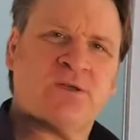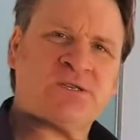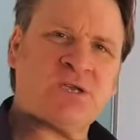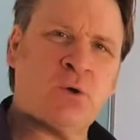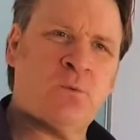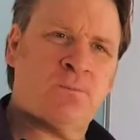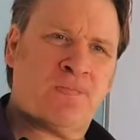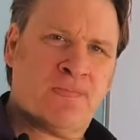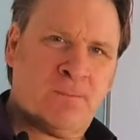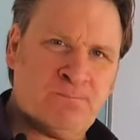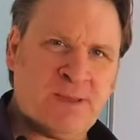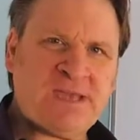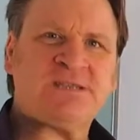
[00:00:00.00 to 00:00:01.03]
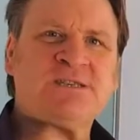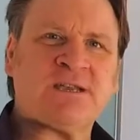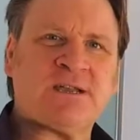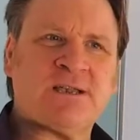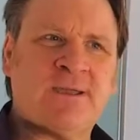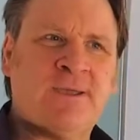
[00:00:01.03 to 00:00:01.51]
so
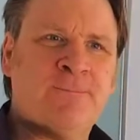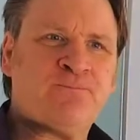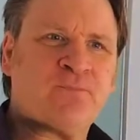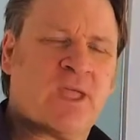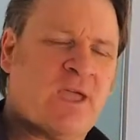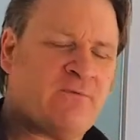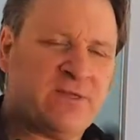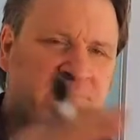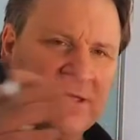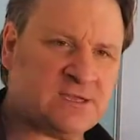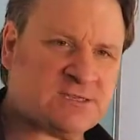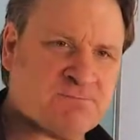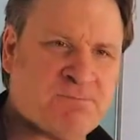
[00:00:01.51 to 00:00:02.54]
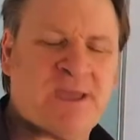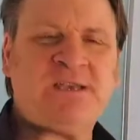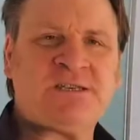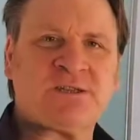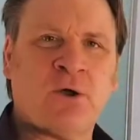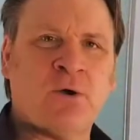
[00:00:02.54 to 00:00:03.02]
basically everything's
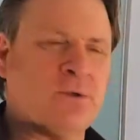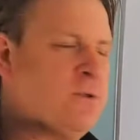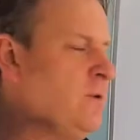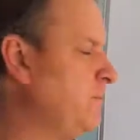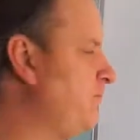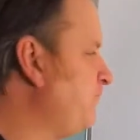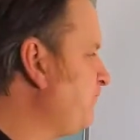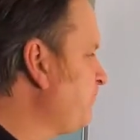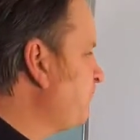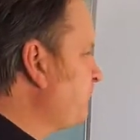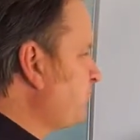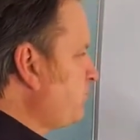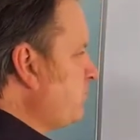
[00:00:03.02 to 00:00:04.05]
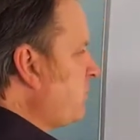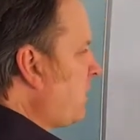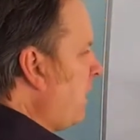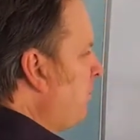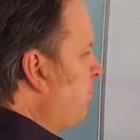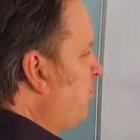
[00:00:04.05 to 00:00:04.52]
based on
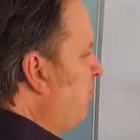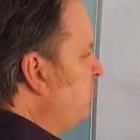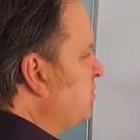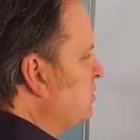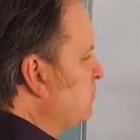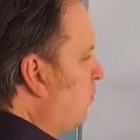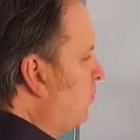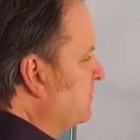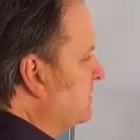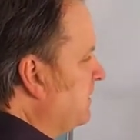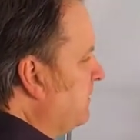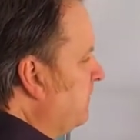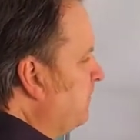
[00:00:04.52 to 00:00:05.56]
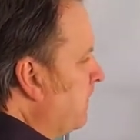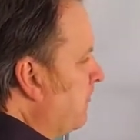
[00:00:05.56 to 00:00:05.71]
British water